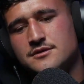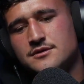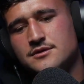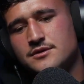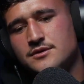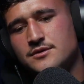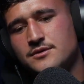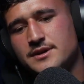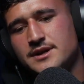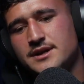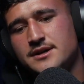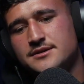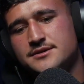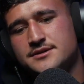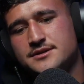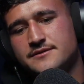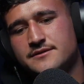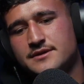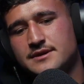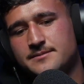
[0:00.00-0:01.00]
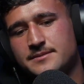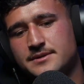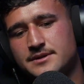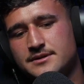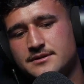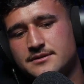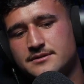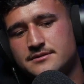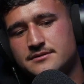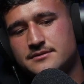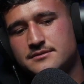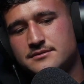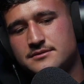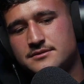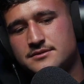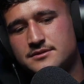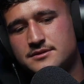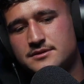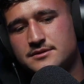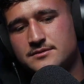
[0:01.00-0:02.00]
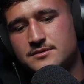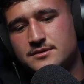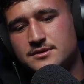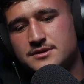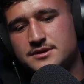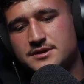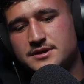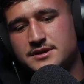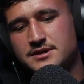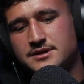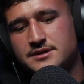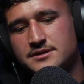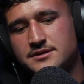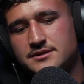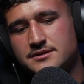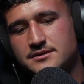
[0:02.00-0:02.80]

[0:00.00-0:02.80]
Who else have I been sort of watching?